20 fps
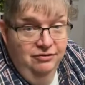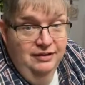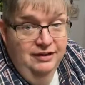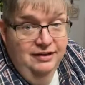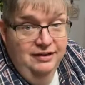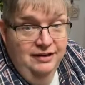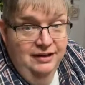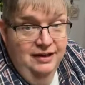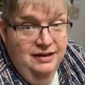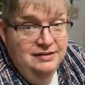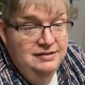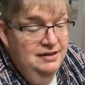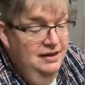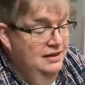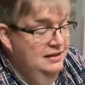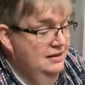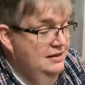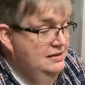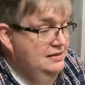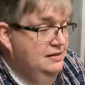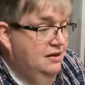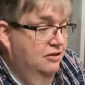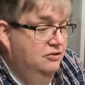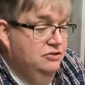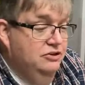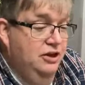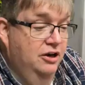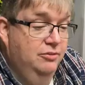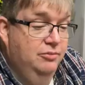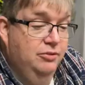It really does. And
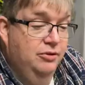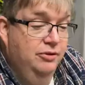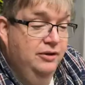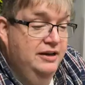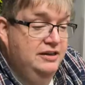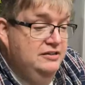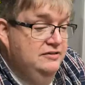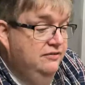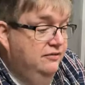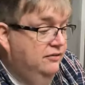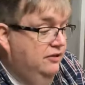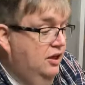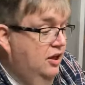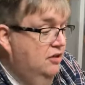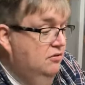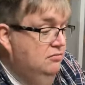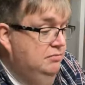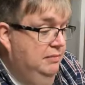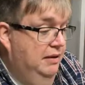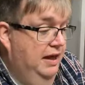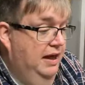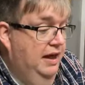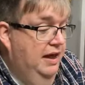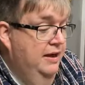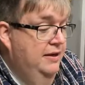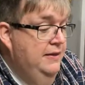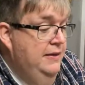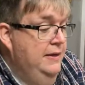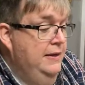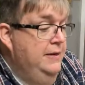this October has flown
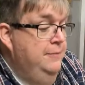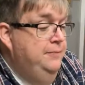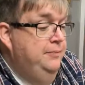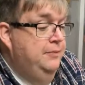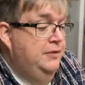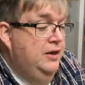by